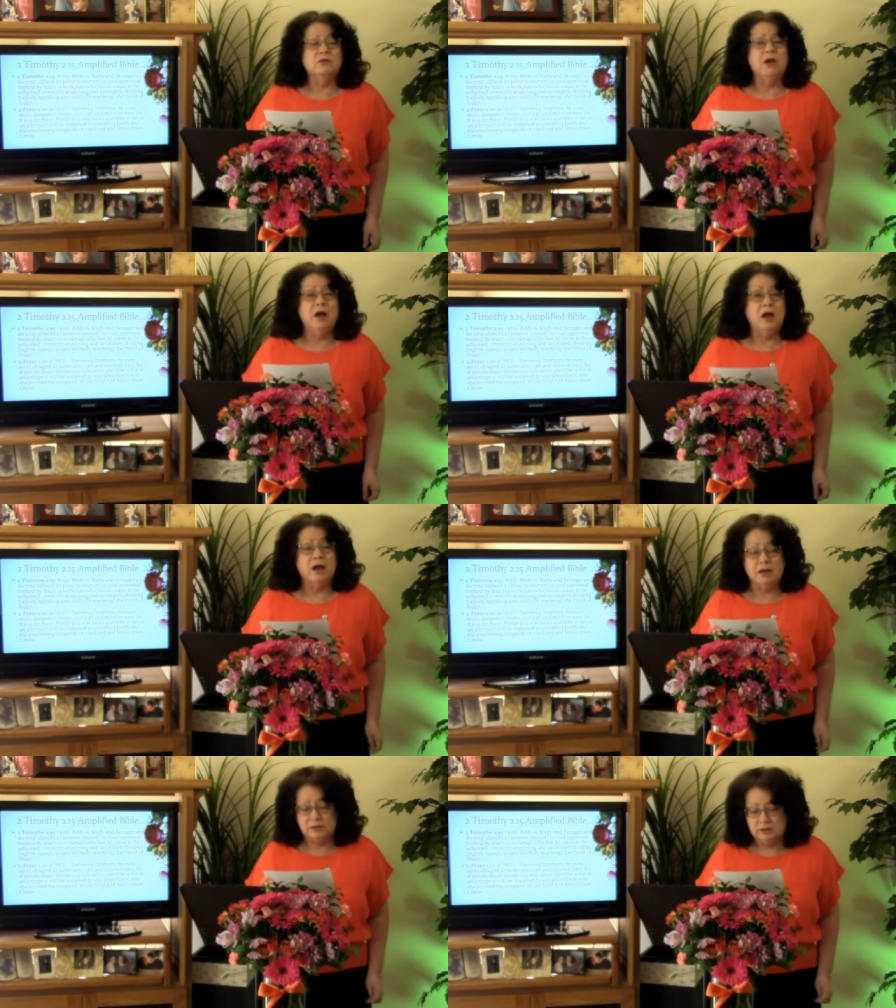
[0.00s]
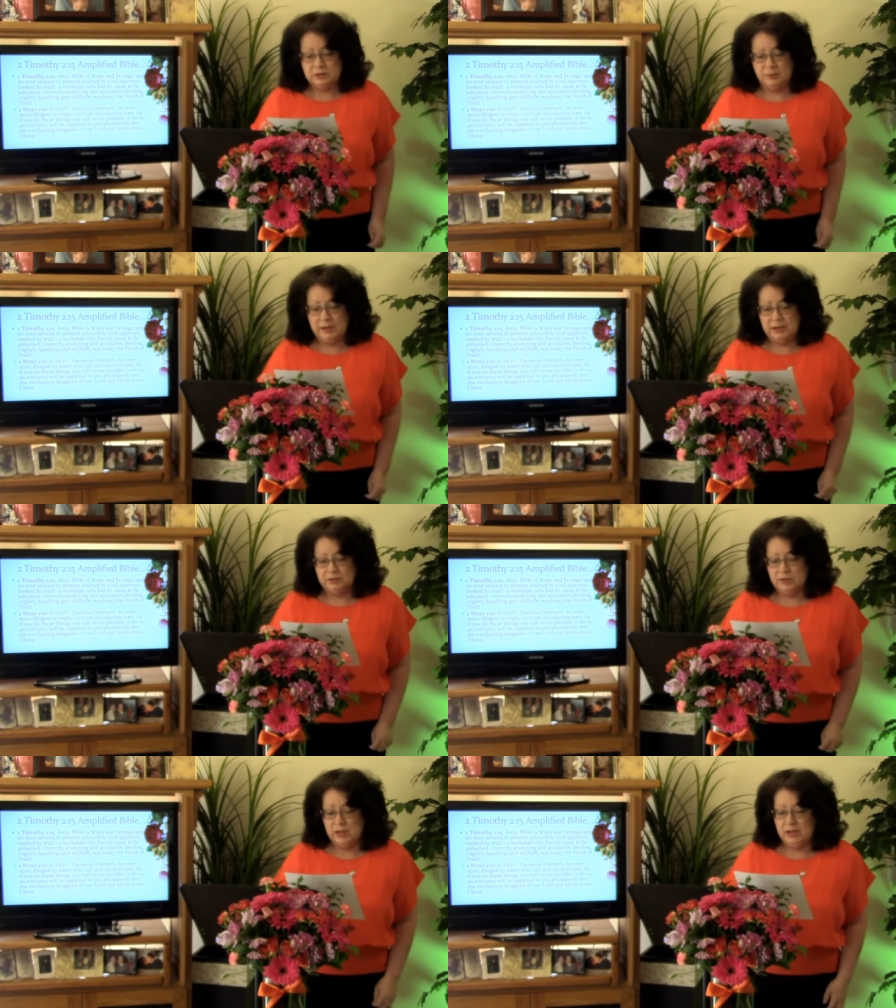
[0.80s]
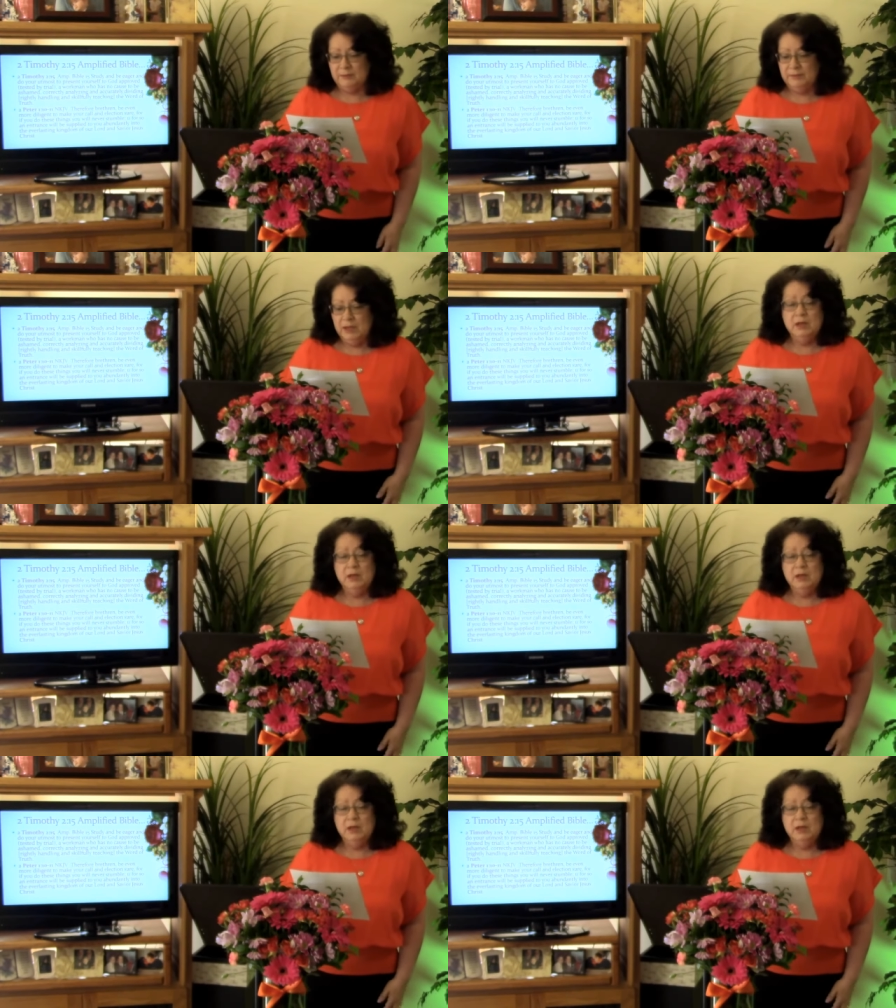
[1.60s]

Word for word: cause to be ashamed,